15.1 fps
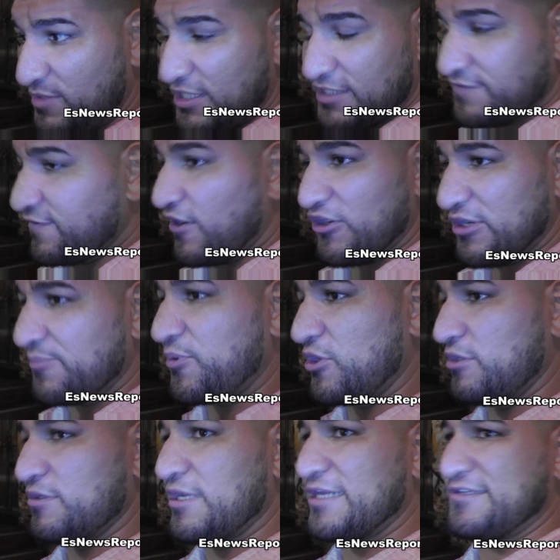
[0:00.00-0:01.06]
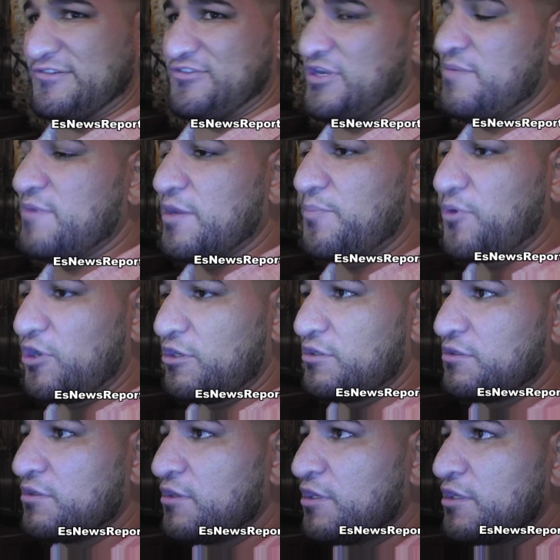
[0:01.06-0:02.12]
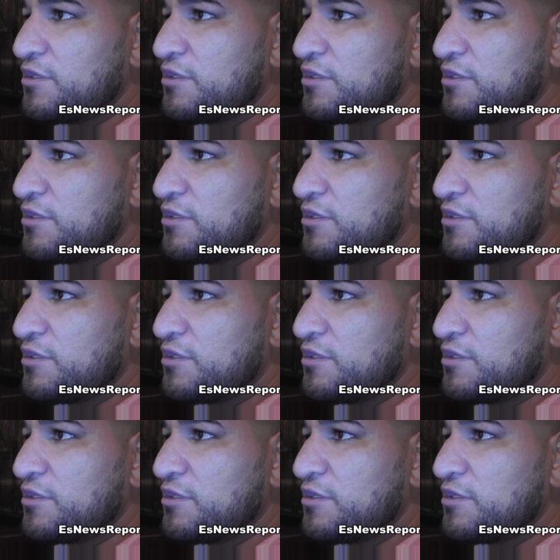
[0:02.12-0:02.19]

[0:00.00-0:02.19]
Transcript: me is very important, extremely important.